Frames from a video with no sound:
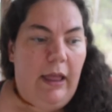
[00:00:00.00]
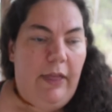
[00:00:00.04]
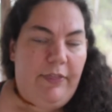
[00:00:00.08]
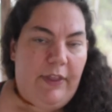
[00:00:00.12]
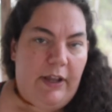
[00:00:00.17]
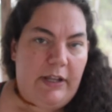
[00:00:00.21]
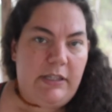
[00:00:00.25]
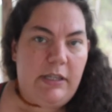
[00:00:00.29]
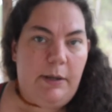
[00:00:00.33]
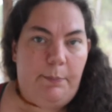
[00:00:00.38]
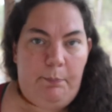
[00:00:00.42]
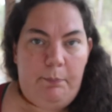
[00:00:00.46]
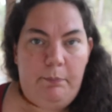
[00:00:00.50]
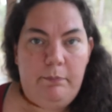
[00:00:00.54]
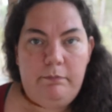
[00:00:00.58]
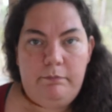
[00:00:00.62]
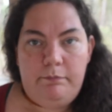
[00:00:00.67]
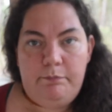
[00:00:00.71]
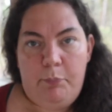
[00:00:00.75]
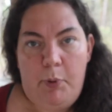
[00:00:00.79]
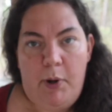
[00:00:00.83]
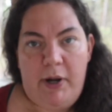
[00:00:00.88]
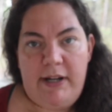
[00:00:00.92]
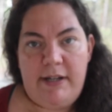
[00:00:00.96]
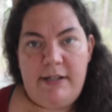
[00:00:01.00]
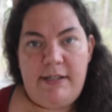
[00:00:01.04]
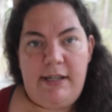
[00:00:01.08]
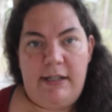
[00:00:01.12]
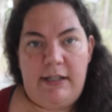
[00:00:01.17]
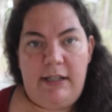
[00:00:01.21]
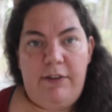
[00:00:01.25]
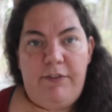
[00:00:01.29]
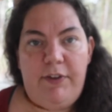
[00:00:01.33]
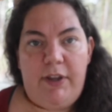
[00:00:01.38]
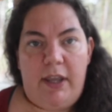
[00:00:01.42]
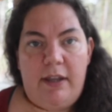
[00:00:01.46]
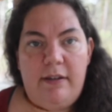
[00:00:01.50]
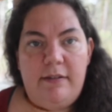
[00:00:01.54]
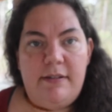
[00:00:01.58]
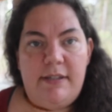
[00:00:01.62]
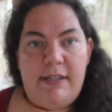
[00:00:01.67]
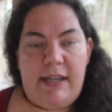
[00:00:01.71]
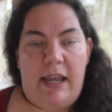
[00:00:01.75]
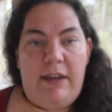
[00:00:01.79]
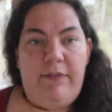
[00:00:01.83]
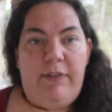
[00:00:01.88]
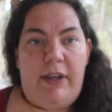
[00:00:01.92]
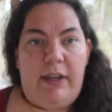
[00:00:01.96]
That's a pretty significant
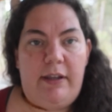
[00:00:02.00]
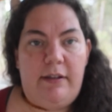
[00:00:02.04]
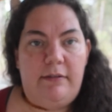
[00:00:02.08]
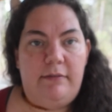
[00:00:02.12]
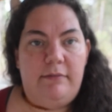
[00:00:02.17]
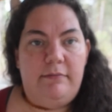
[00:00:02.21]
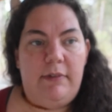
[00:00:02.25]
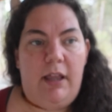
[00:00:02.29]
saving.